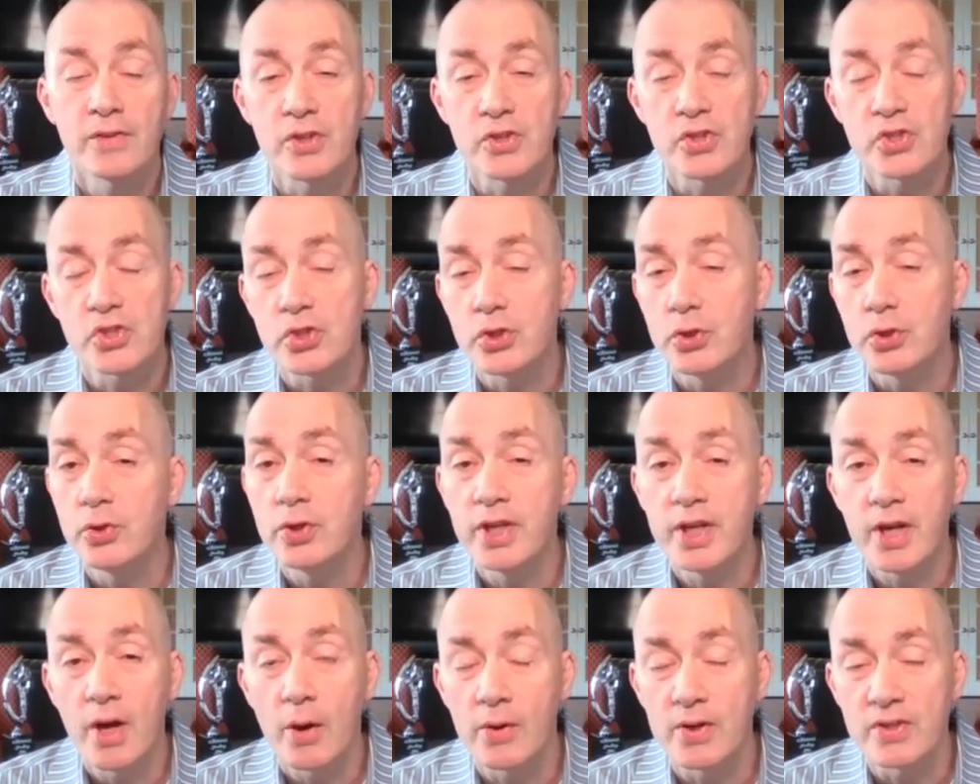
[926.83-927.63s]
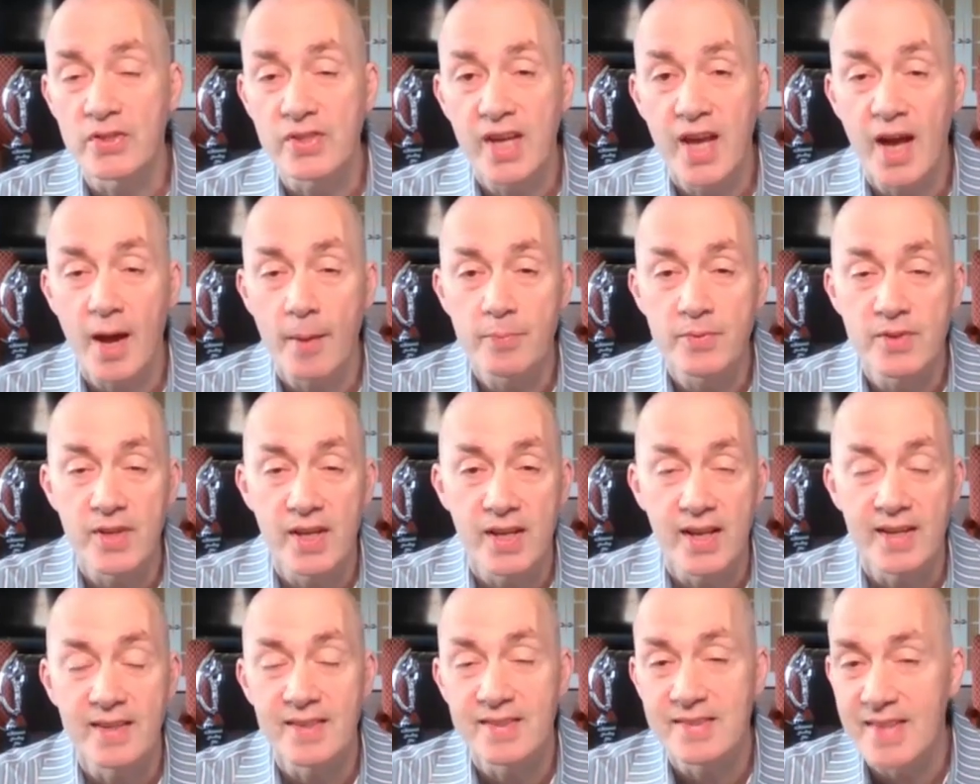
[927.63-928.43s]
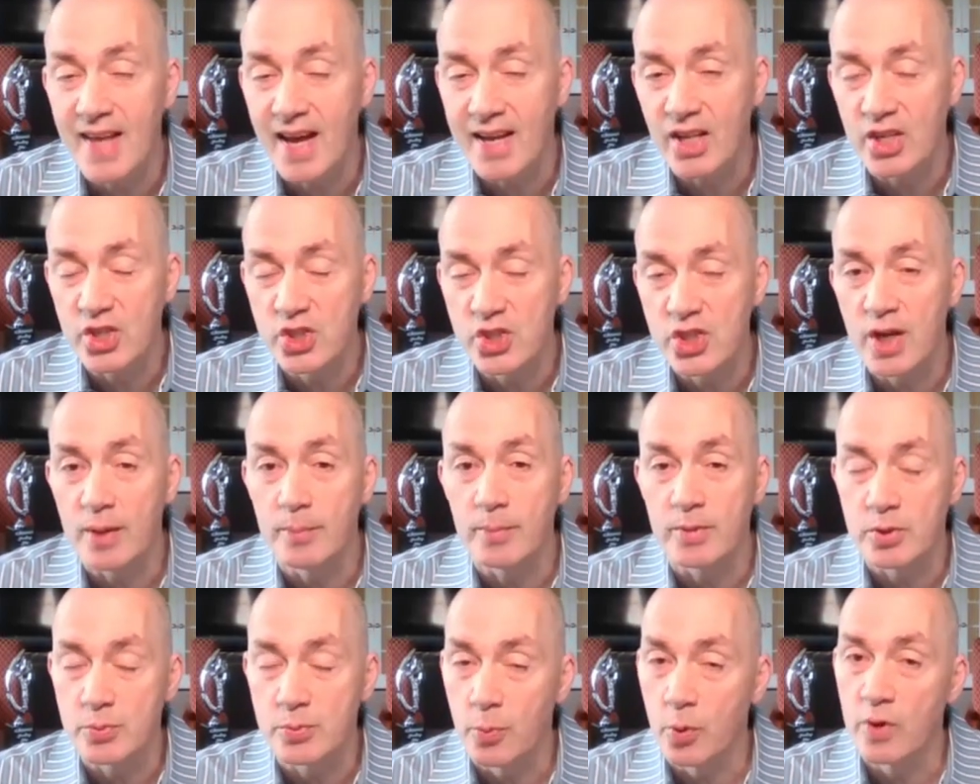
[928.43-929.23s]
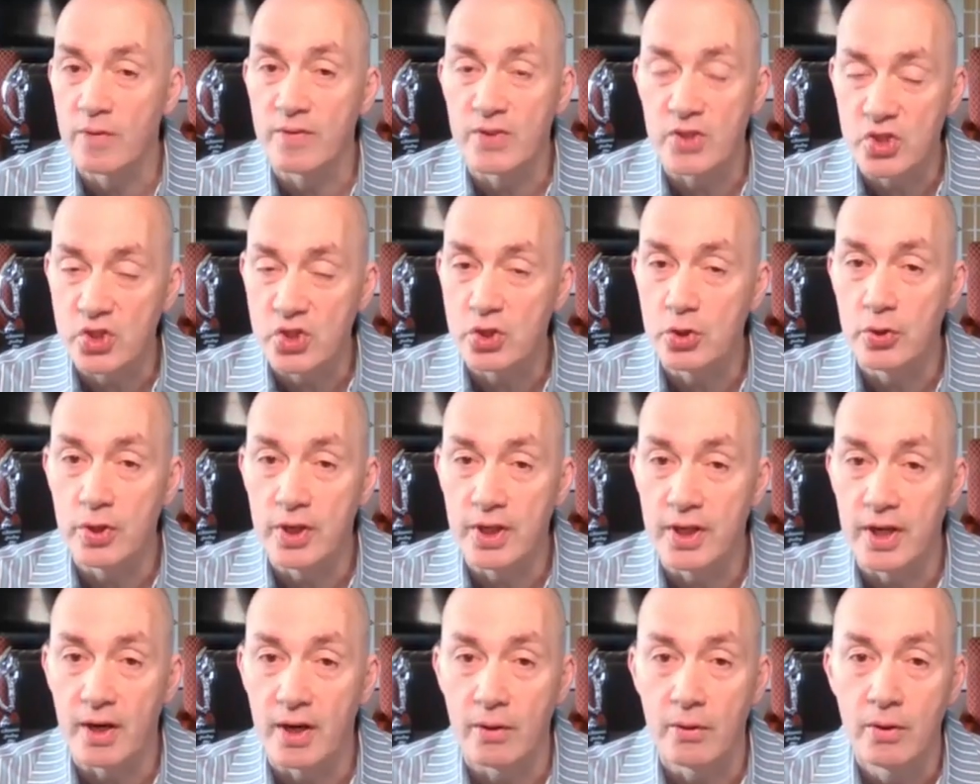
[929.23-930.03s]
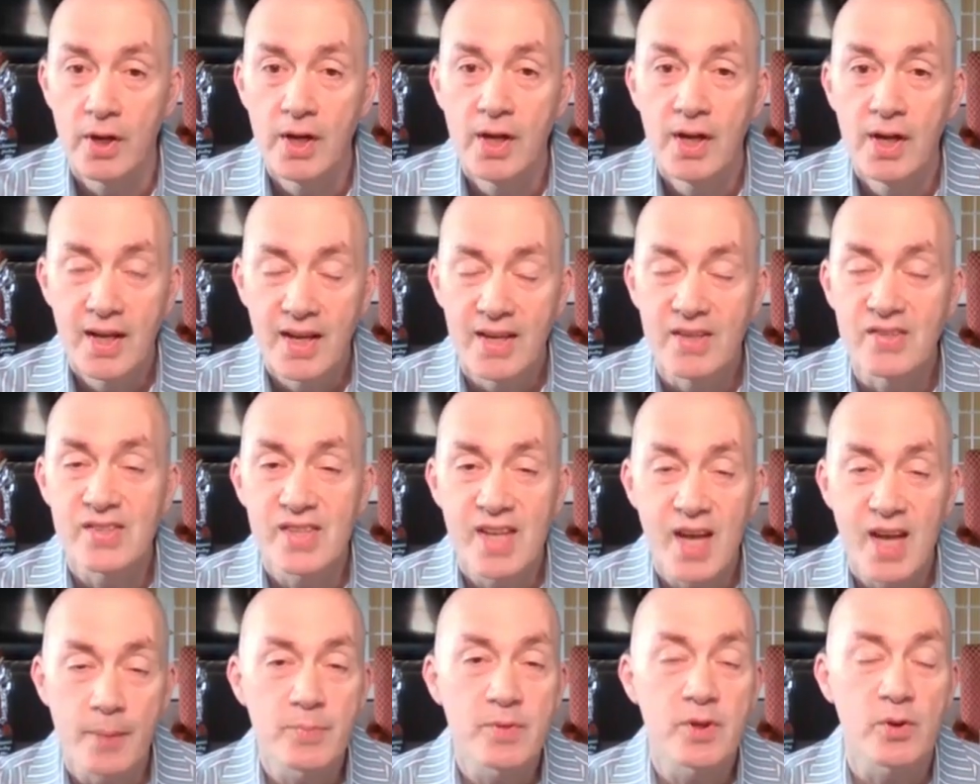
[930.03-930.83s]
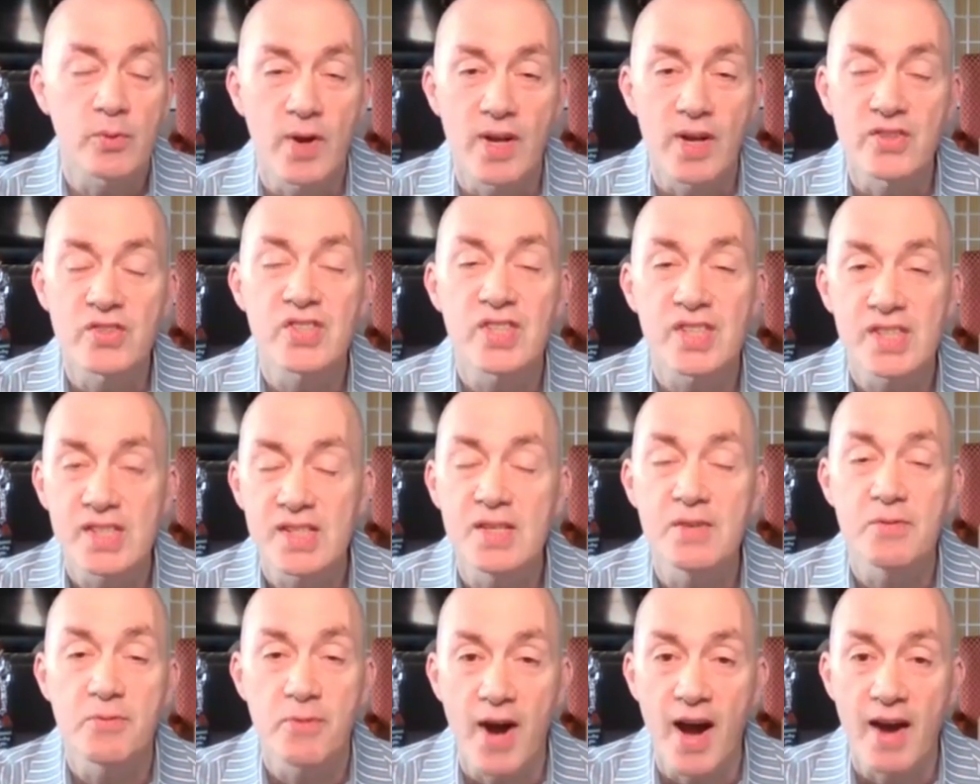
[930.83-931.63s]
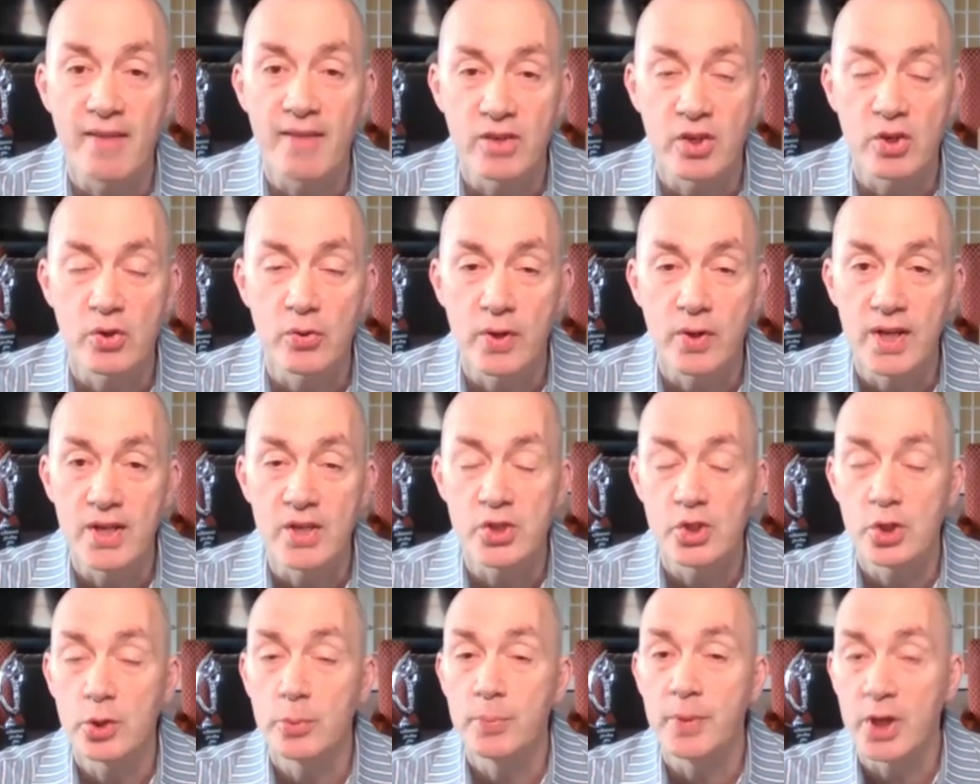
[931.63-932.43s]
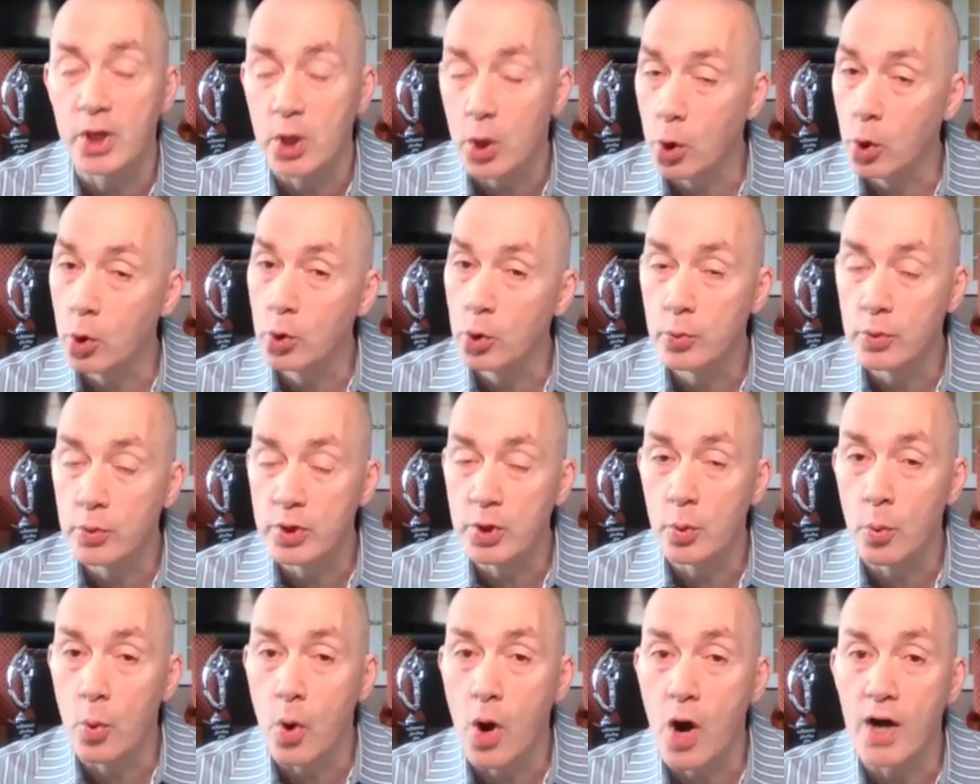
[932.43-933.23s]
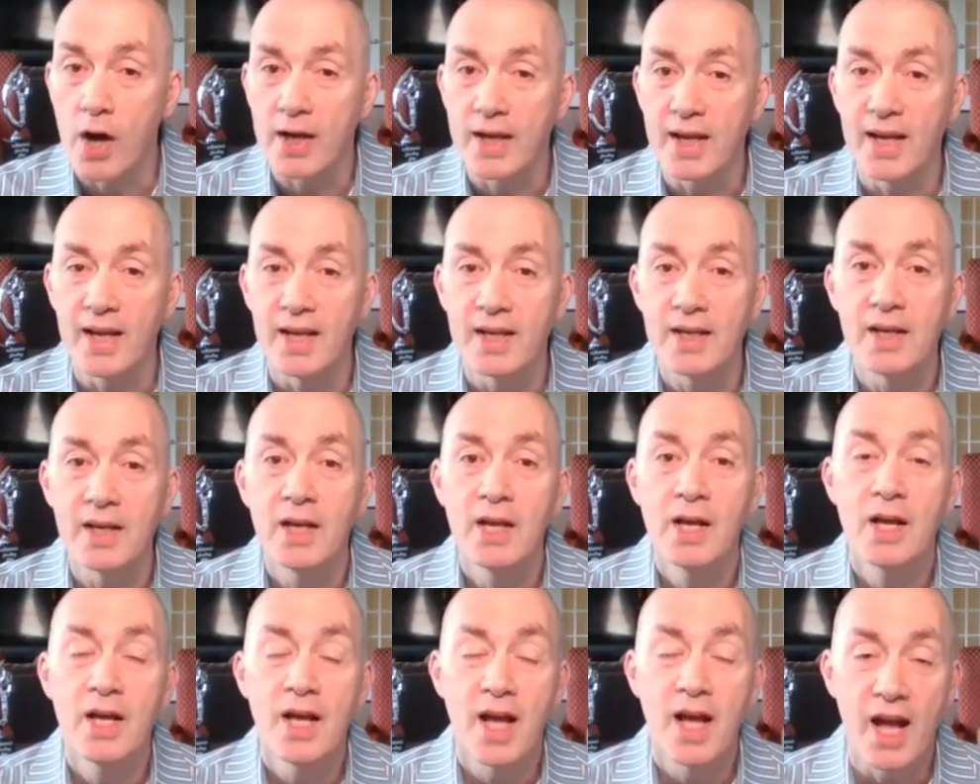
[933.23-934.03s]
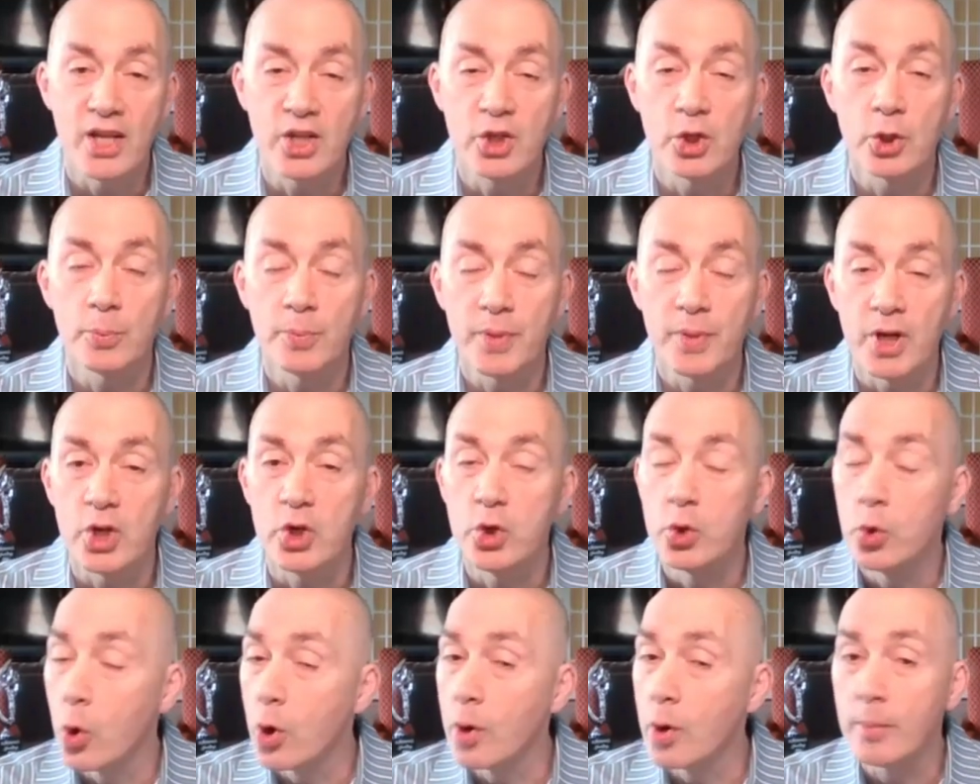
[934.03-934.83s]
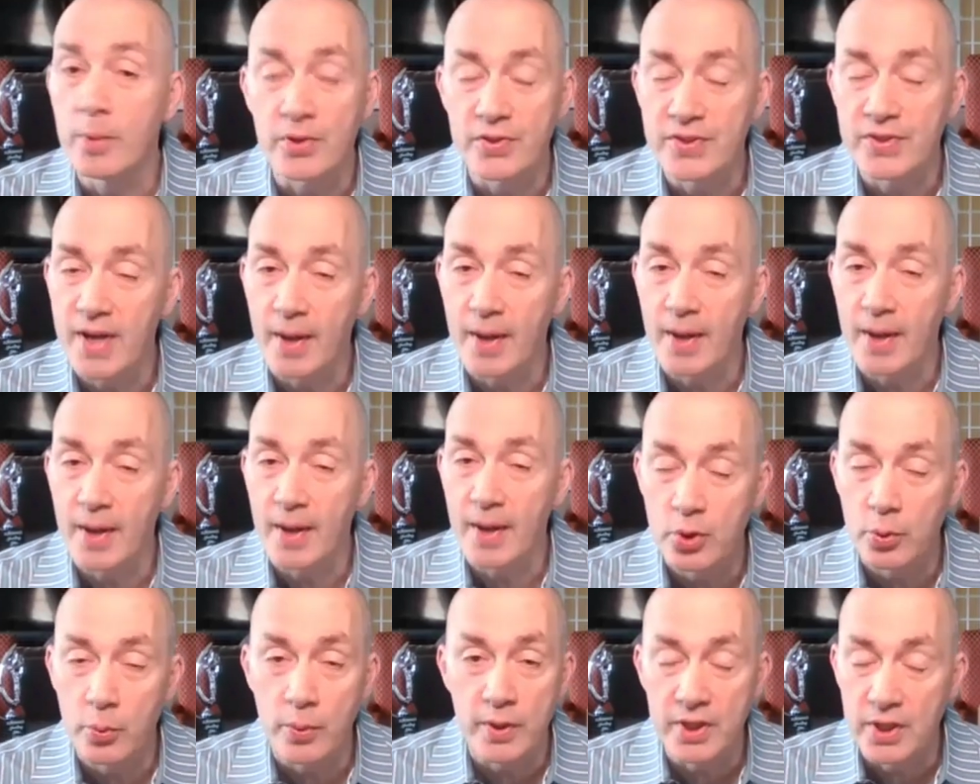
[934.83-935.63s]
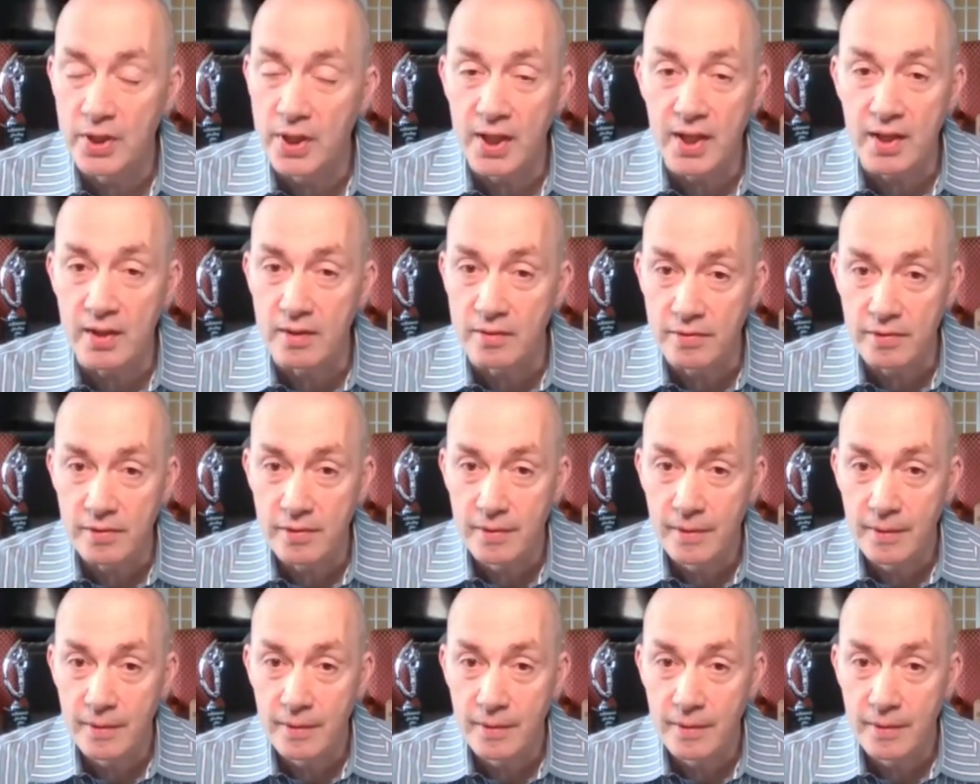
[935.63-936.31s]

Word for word: The studio is kept, and it's not a gym, it's more of a studio, is kept around 65 degrees. You'll be cold when you walk in, and you'll be a normal temperature when you leave.